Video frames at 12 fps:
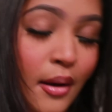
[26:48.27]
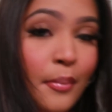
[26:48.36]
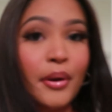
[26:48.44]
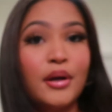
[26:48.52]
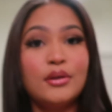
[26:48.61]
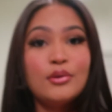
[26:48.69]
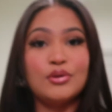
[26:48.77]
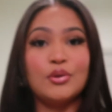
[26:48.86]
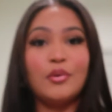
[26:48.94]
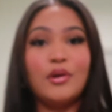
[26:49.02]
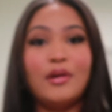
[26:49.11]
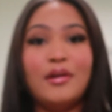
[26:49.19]
per
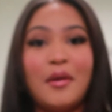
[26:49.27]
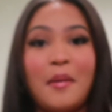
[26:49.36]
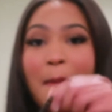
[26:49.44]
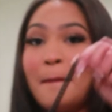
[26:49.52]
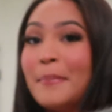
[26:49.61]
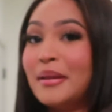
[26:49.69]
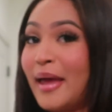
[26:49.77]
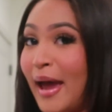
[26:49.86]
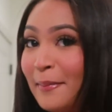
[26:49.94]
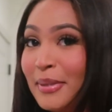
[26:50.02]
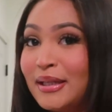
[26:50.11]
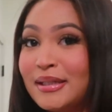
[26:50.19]
usual
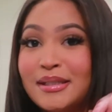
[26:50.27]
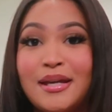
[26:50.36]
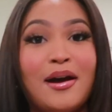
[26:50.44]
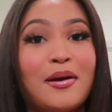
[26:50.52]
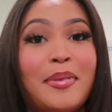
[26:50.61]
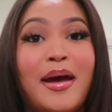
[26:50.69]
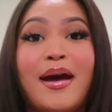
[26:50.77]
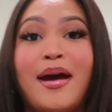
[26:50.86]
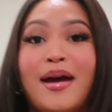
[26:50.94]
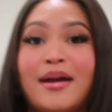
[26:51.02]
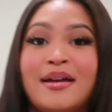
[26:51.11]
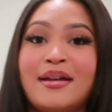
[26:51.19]
black Balenciaga
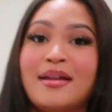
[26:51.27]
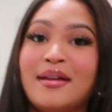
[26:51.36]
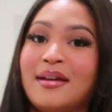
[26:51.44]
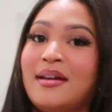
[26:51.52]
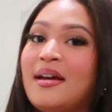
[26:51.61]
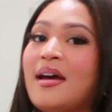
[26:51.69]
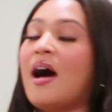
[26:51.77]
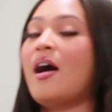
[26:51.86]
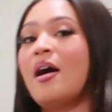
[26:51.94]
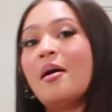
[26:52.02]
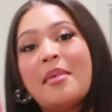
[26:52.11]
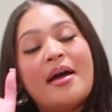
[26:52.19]
bag
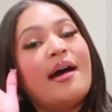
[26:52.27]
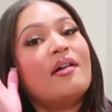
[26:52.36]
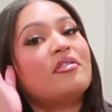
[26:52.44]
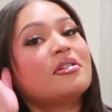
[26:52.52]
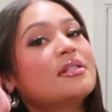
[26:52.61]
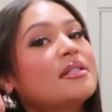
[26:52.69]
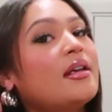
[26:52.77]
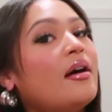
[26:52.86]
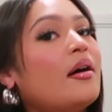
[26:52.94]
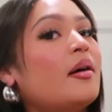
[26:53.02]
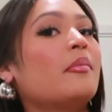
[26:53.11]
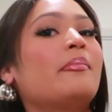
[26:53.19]
um, I have on
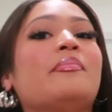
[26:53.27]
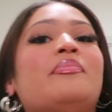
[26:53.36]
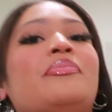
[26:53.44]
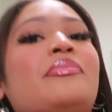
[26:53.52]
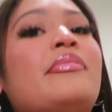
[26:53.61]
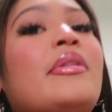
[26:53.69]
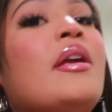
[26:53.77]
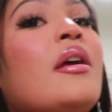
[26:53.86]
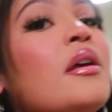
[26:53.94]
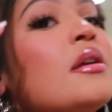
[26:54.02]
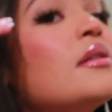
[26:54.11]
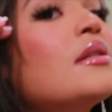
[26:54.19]

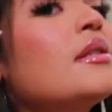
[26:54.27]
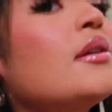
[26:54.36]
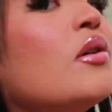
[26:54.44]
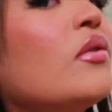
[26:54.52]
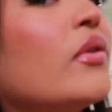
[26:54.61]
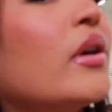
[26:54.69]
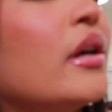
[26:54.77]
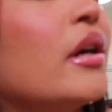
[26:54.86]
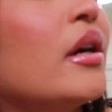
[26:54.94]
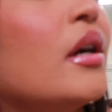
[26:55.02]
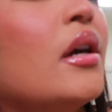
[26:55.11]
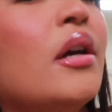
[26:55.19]
some
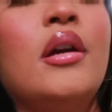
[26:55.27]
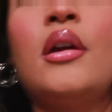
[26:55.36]
silver